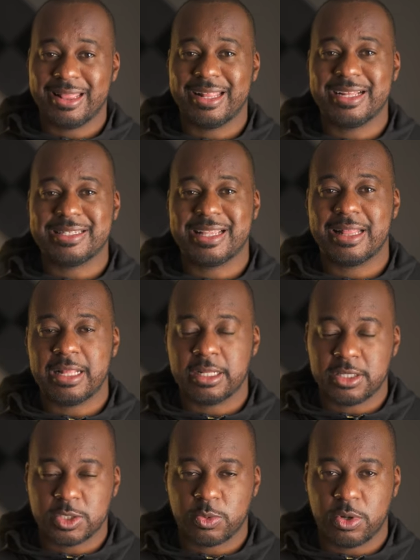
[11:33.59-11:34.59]
let's
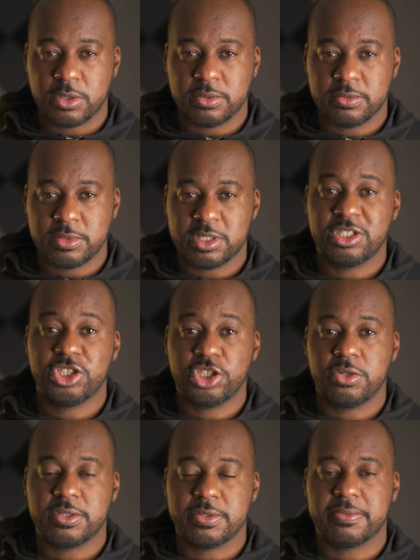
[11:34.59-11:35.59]
light this world.
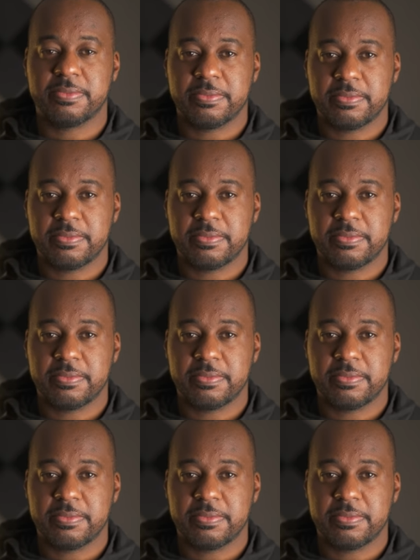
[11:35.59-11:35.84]
Cheers.